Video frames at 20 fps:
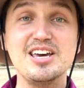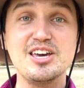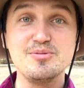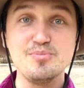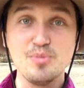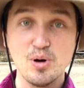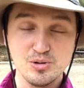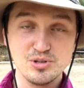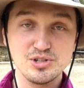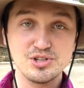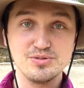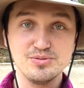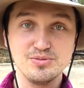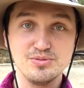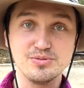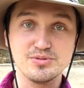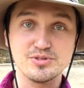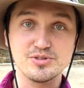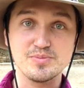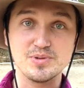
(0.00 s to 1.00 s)
emotional
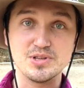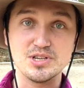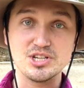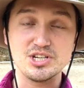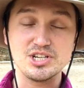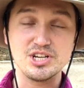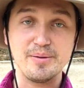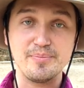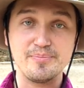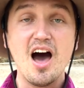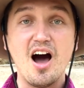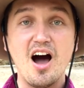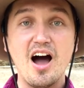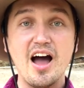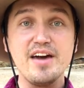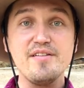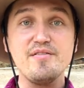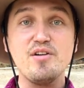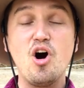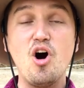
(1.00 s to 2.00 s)
horsemanship? I
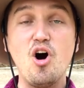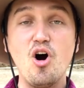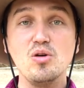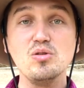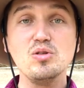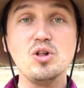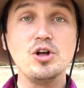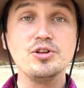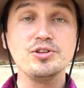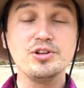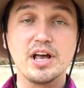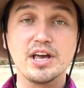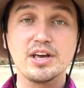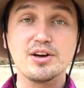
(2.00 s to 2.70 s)
have a whole online